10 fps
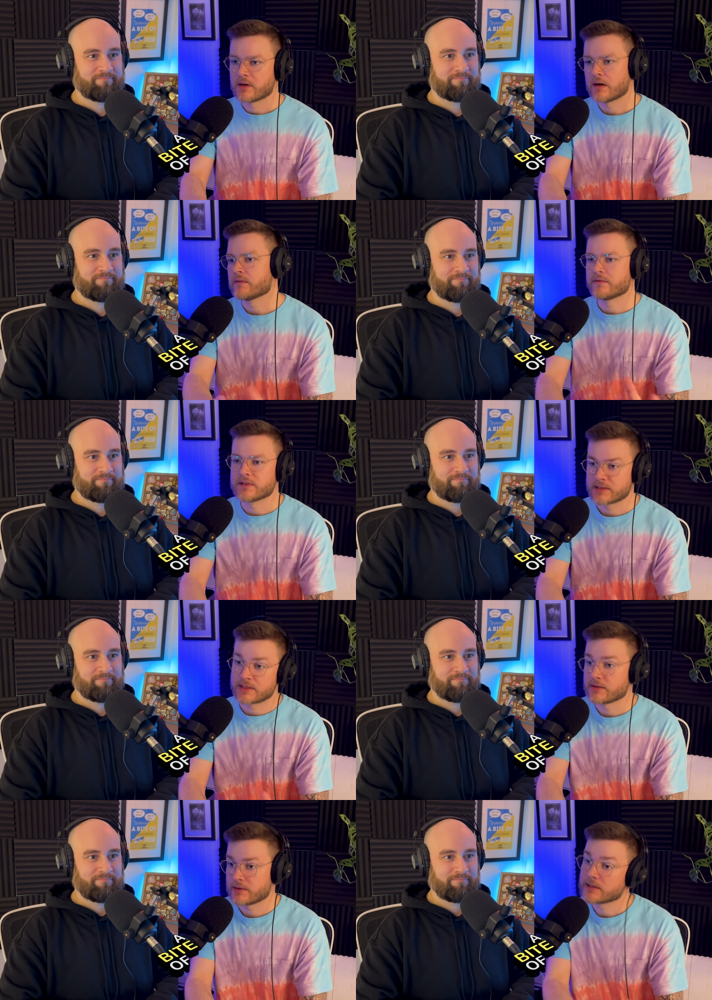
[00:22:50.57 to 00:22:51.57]
Speaker 1: of the
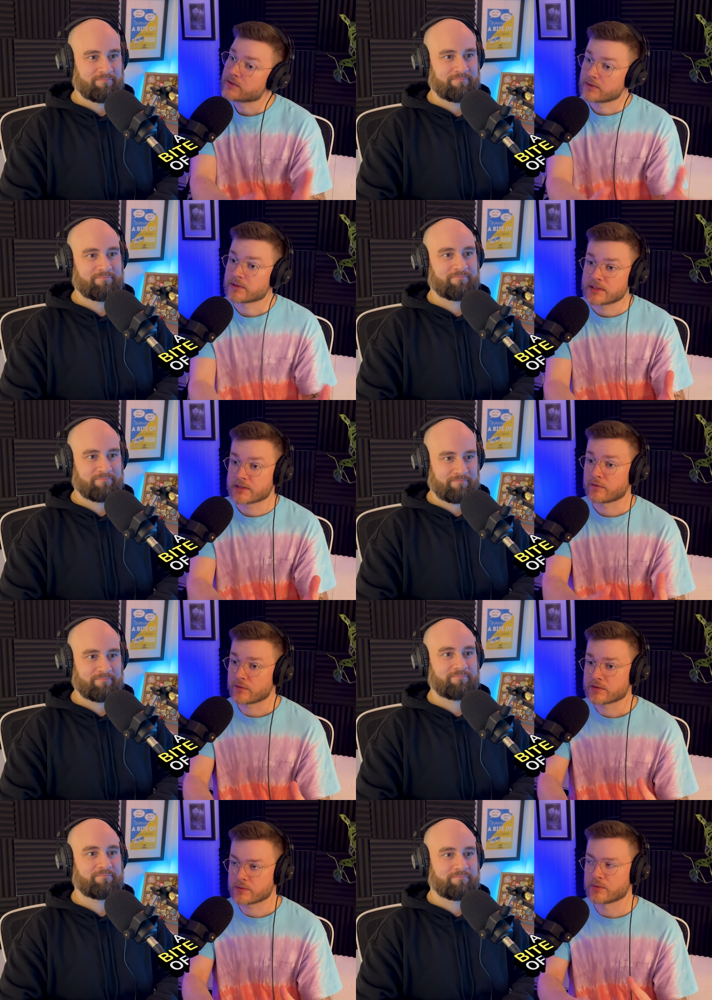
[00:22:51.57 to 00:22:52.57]
series, or at least the
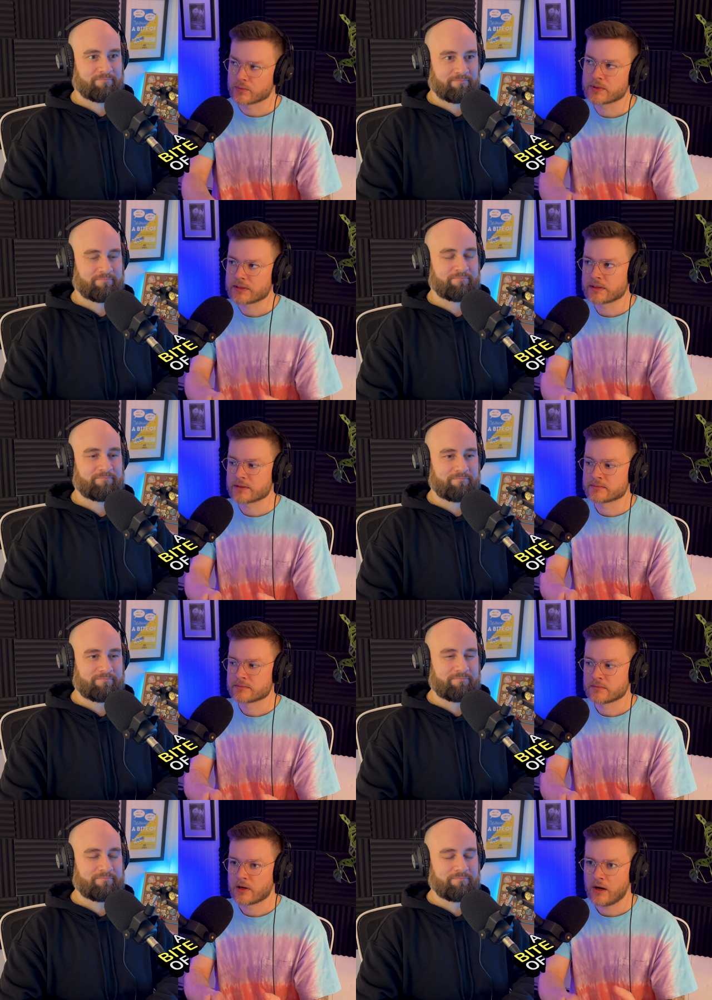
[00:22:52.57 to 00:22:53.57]
first one, really
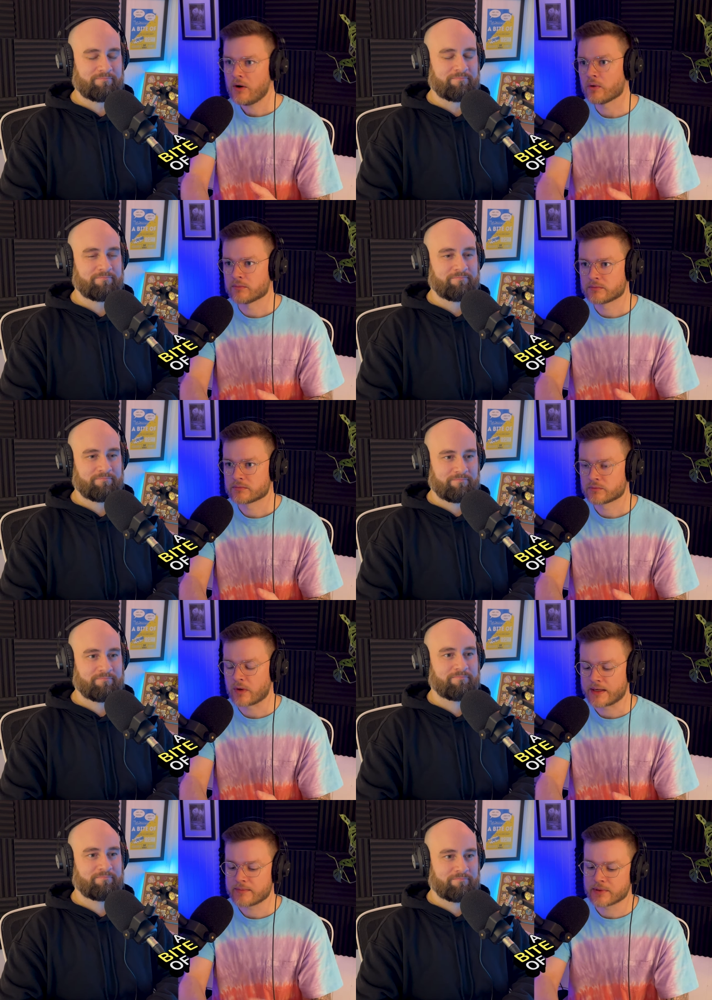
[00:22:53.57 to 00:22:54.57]
home,
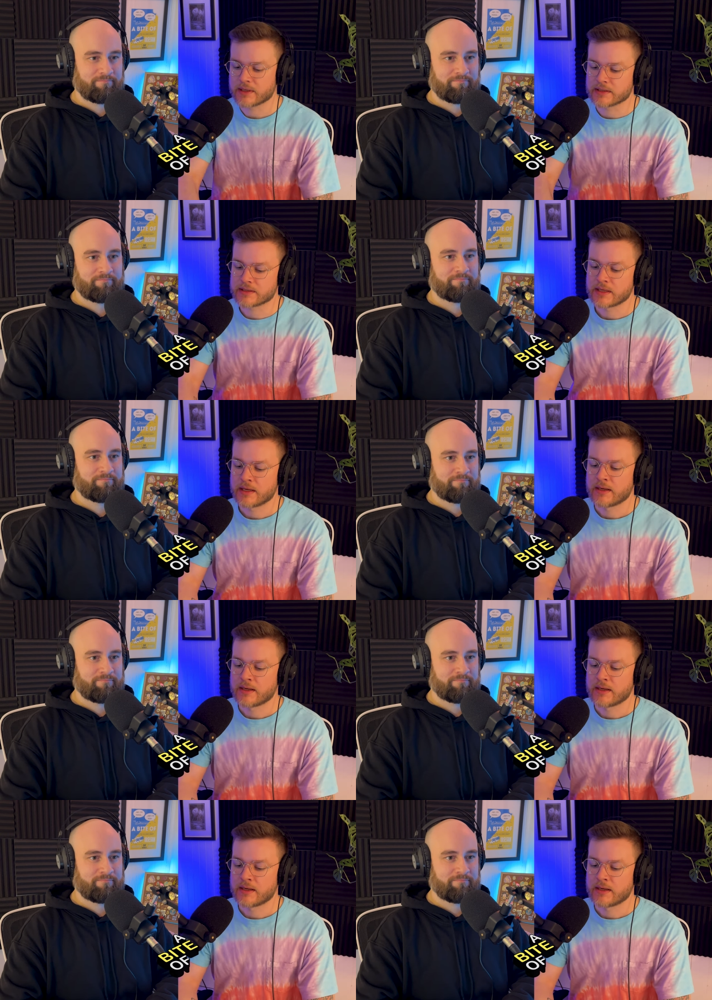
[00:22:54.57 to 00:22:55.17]
right? Because